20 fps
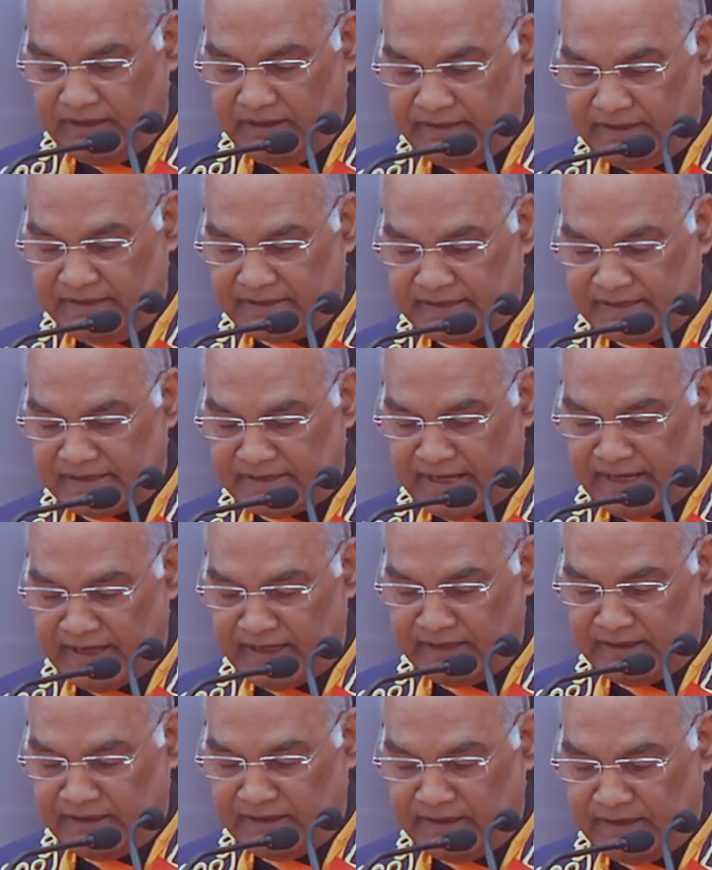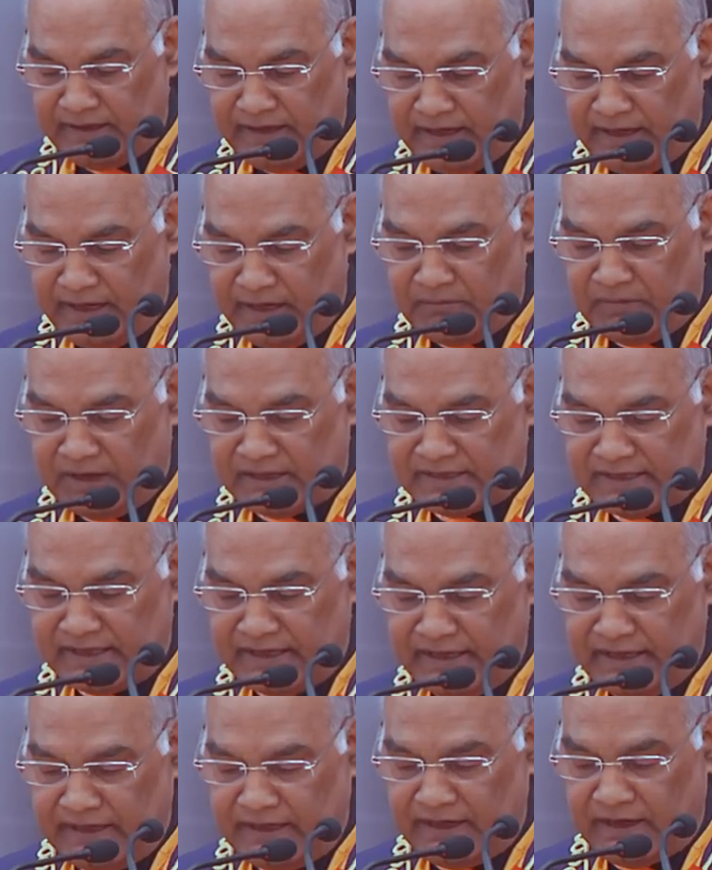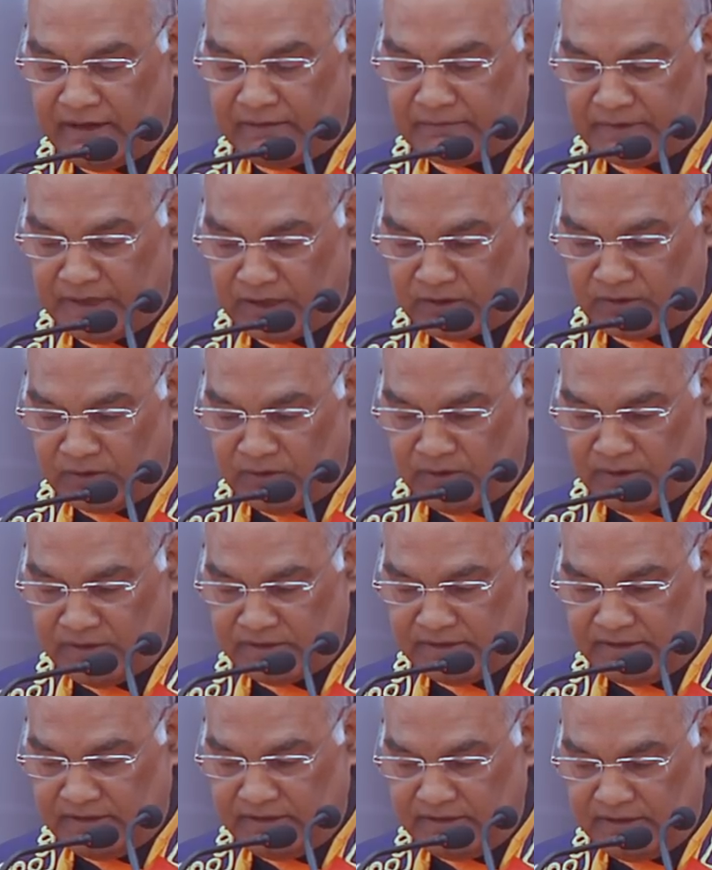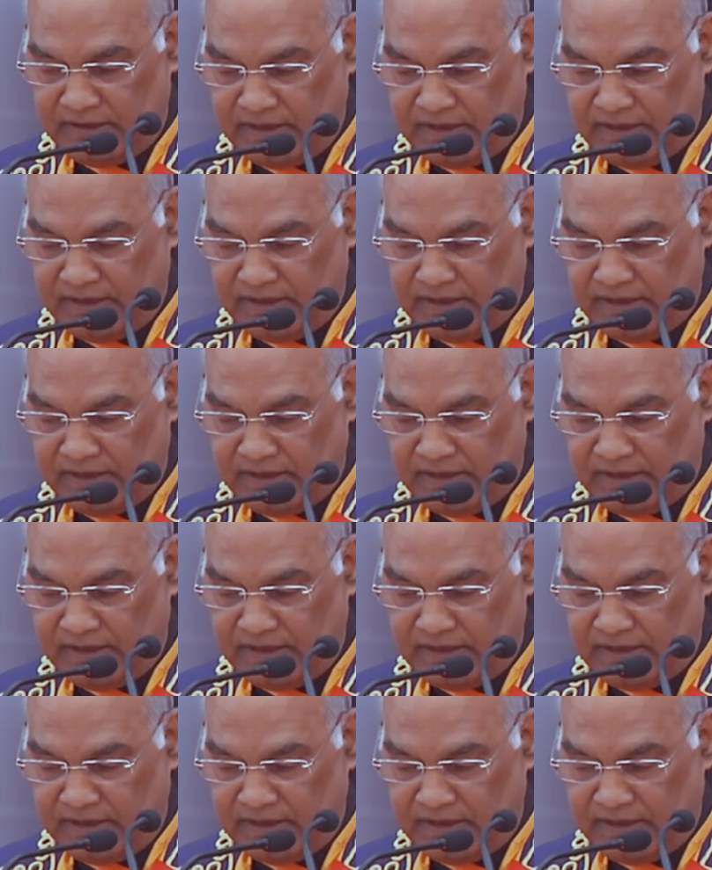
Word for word: This is an emerging area of technology.